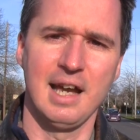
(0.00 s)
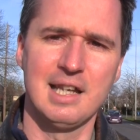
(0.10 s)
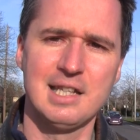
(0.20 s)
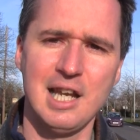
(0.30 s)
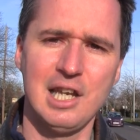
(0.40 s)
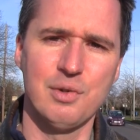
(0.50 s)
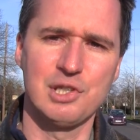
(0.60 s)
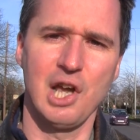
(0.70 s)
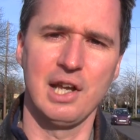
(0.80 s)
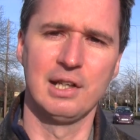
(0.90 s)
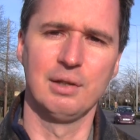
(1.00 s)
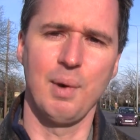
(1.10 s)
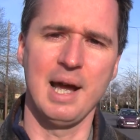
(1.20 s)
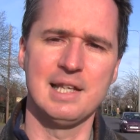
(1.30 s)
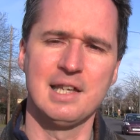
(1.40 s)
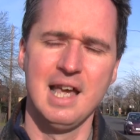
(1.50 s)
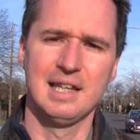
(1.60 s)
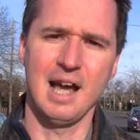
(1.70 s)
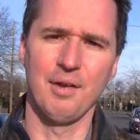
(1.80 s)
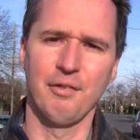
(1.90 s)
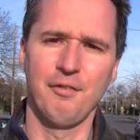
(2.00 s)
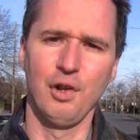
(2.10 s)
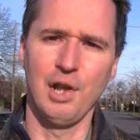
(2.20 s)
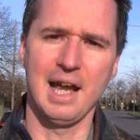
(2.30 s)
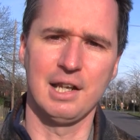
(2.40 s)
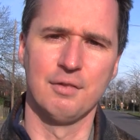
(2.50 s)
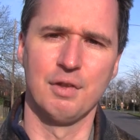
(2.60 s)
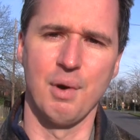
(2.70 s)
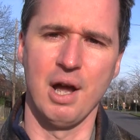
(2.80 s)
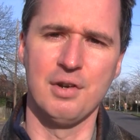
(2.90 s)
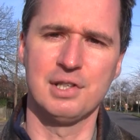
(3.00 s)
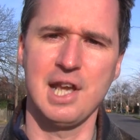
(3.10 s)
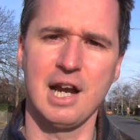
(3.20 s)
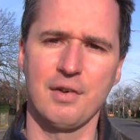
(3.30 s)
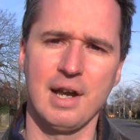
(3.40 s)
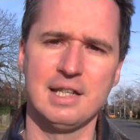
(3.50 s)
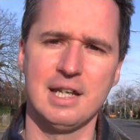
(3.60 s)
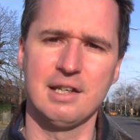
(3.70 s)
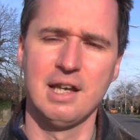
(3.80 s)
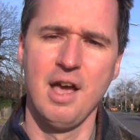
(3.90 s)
continuous cycle ways down the full length of the road, segregated